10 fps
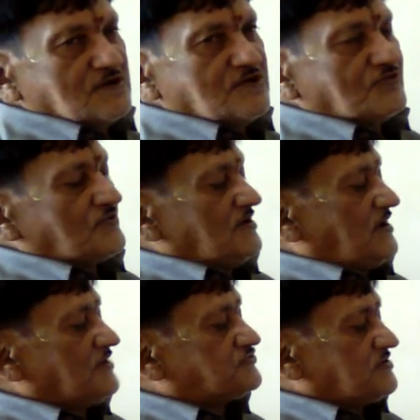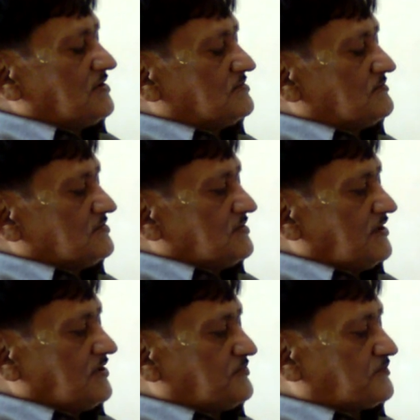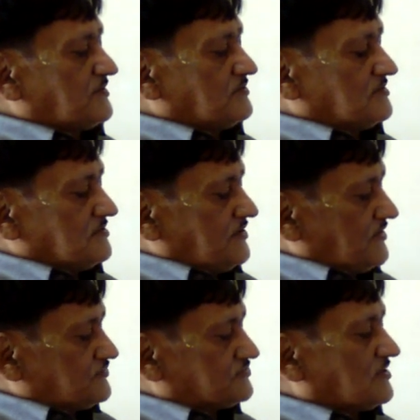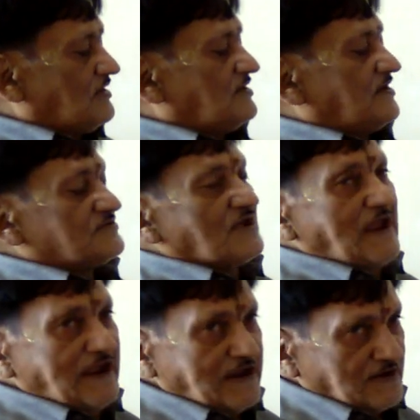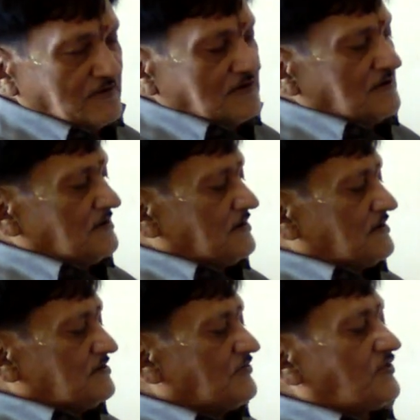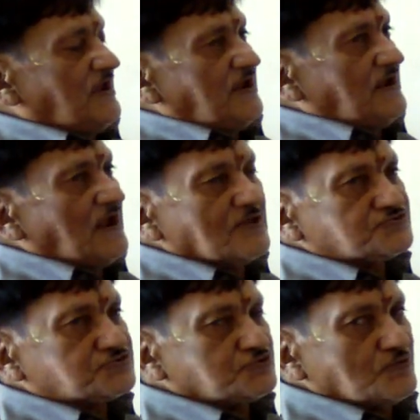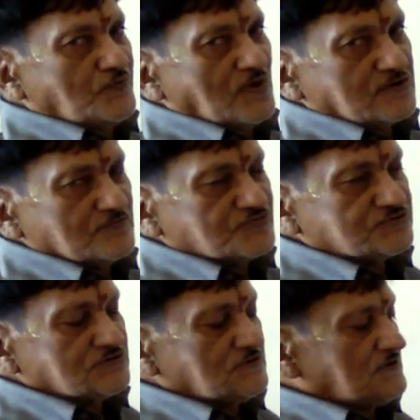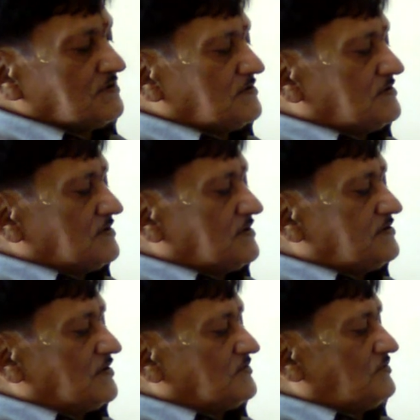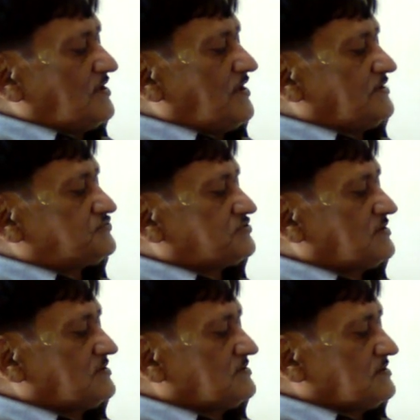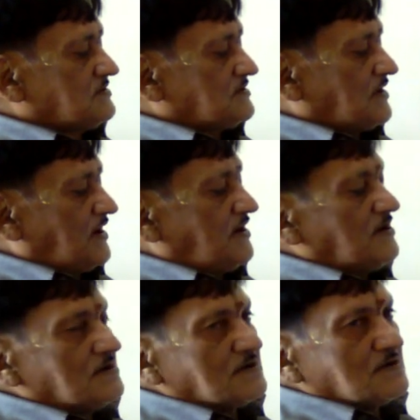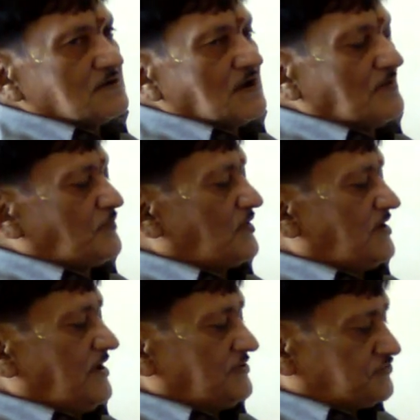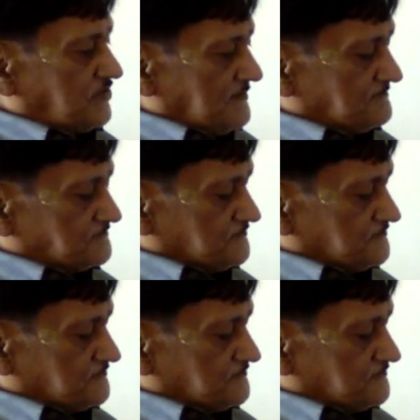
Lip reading: This H, it is called as hey. This hey has two forms, downward H and upward H.